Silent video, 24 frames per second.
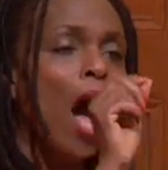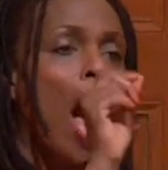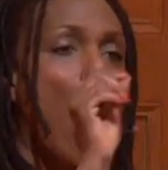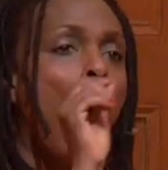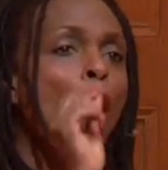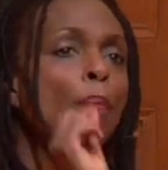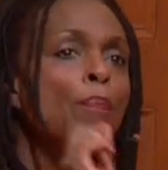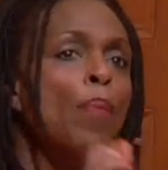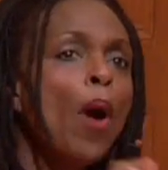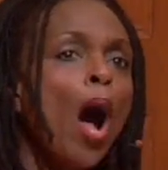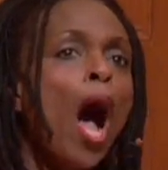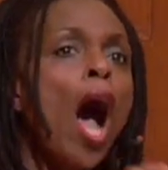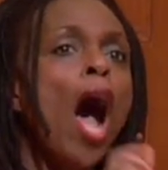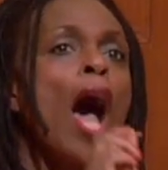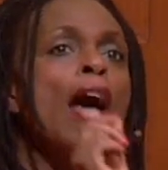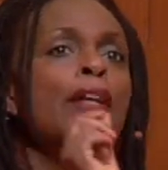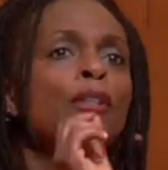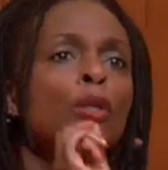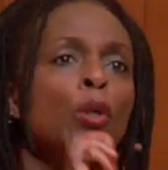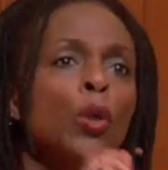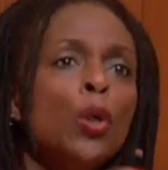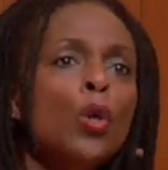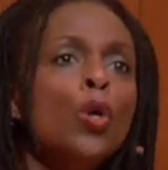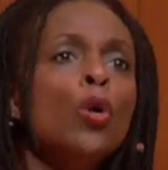
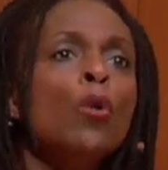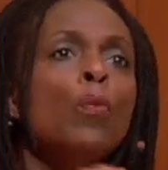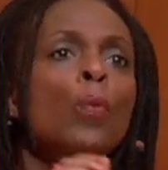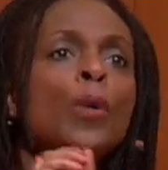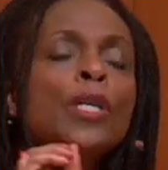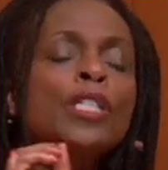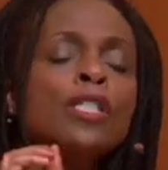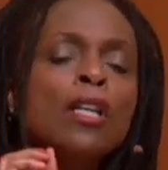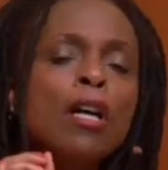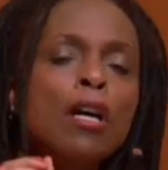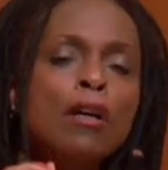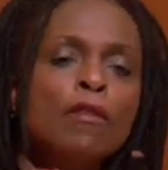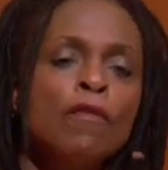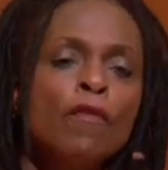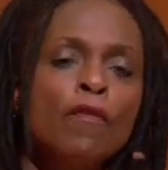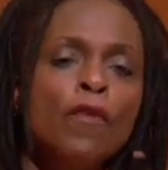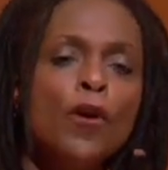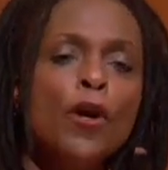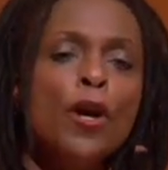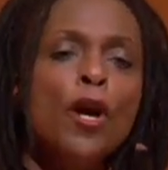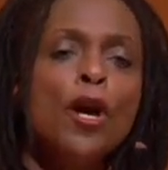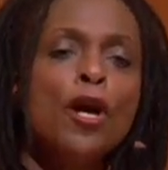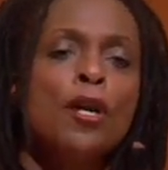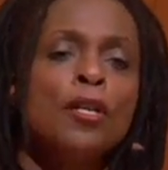upon whom was
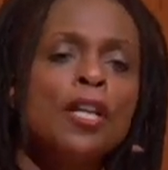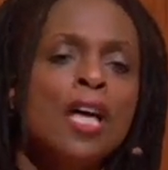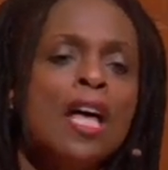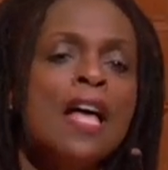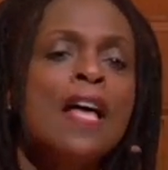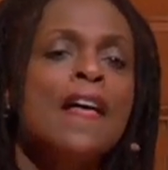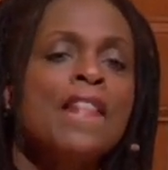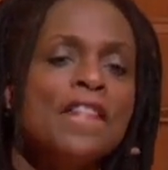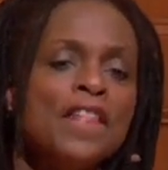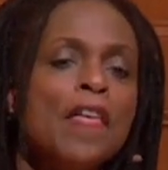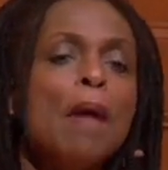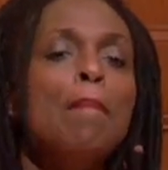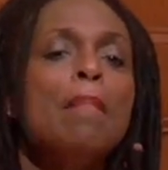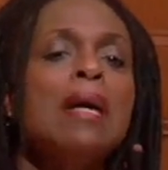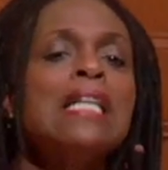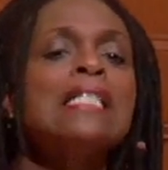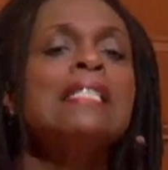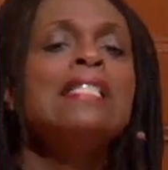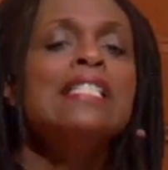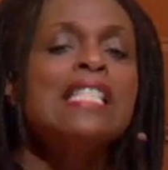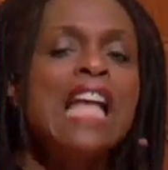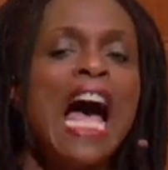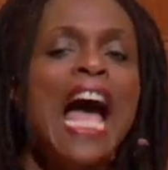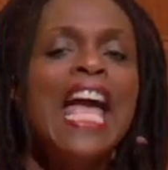conferred the
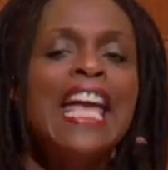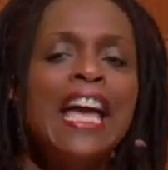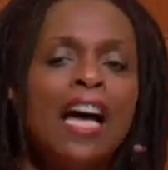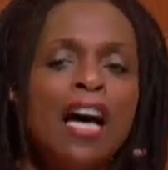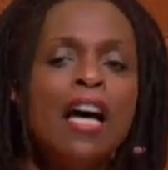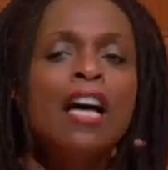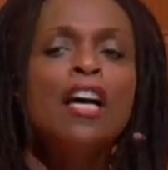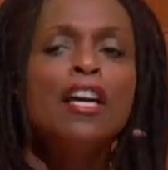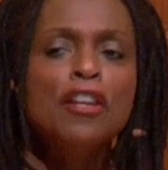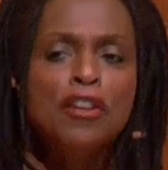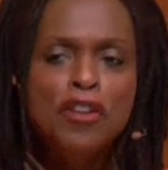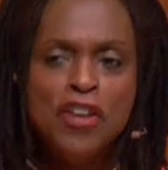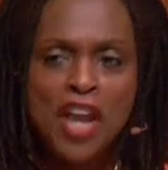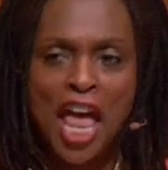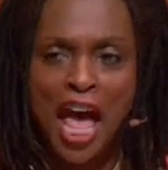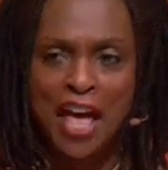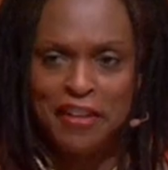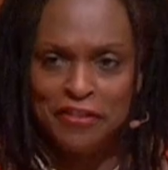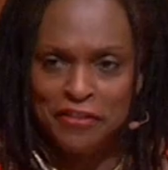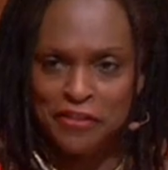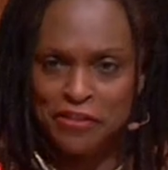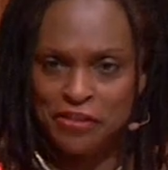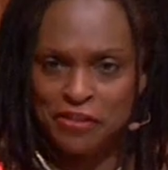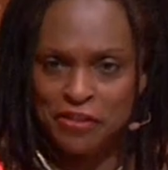
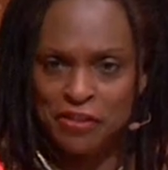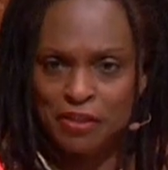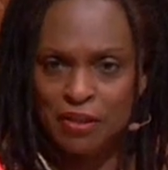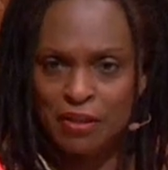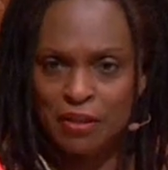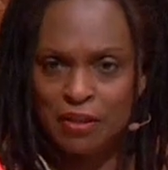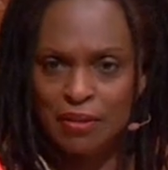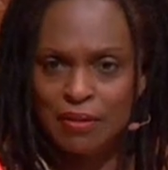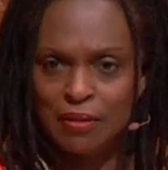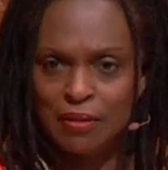Messiah-ness.